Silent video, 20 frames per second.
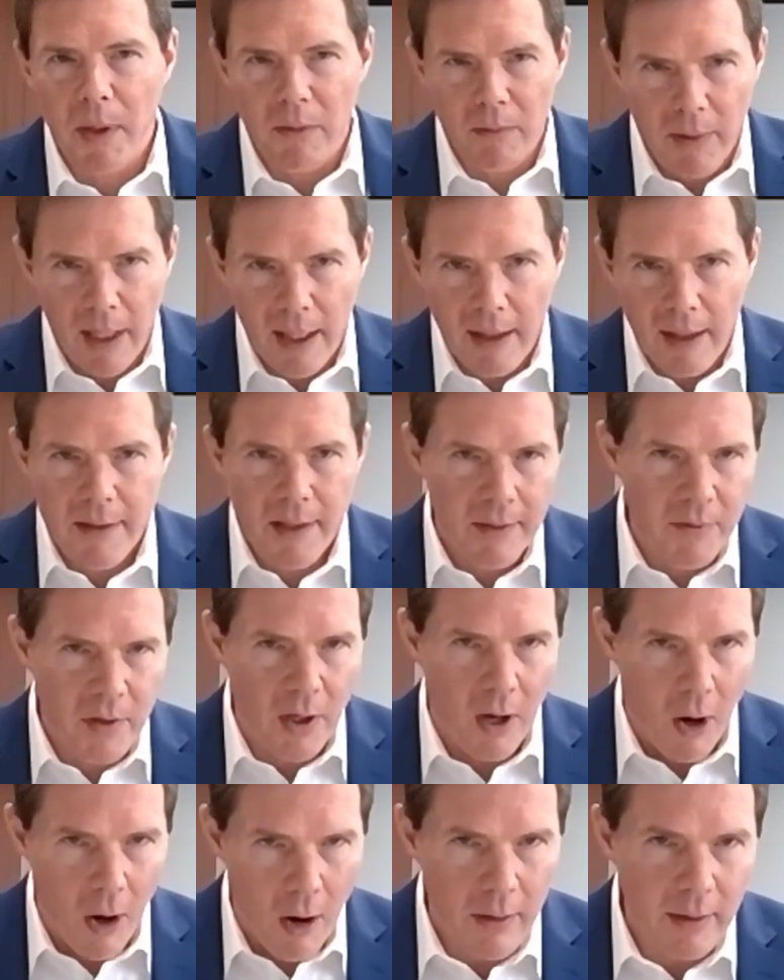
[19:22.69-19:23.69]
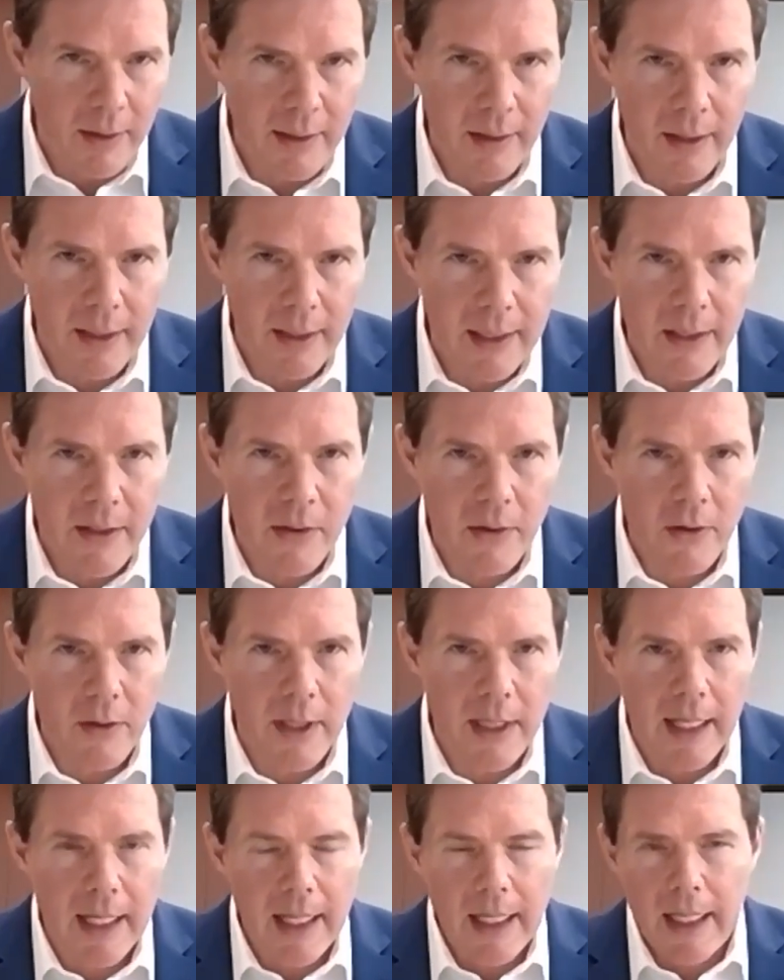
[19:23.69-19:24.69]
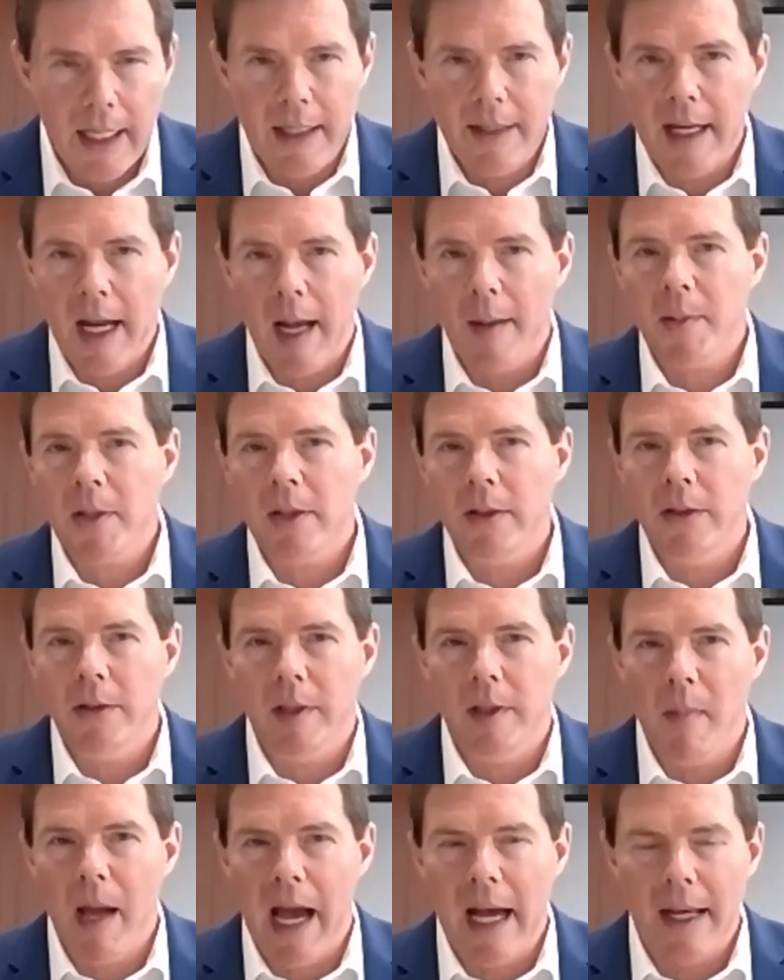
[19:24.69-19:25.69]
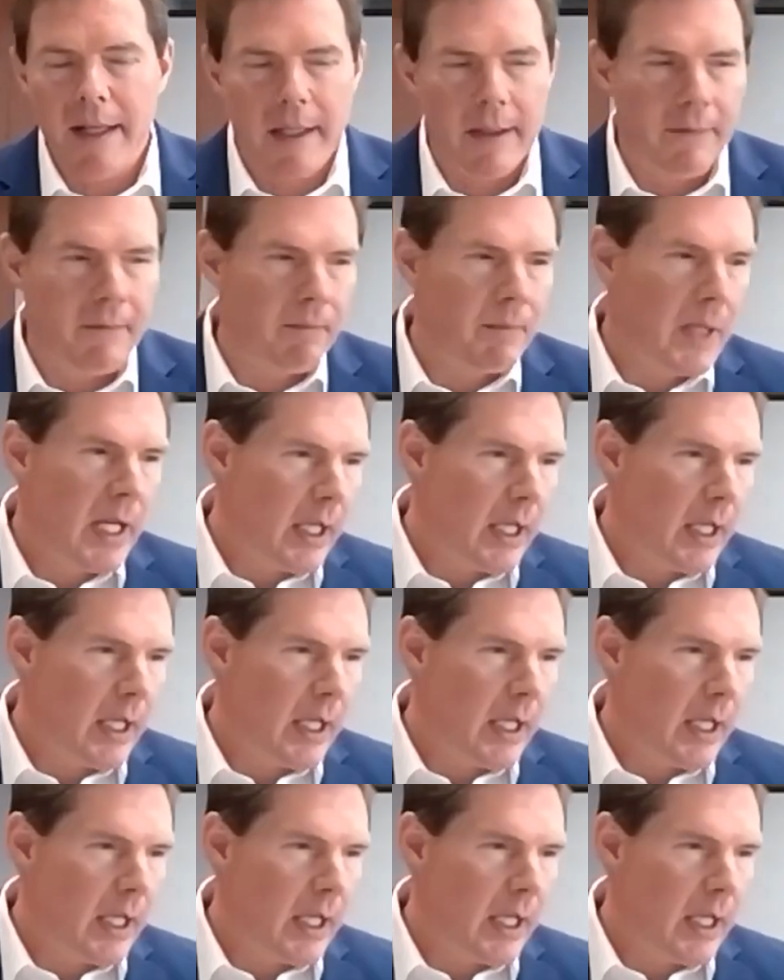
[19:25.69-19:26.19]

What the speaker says: but relative to our little industry, it's absolutely massive.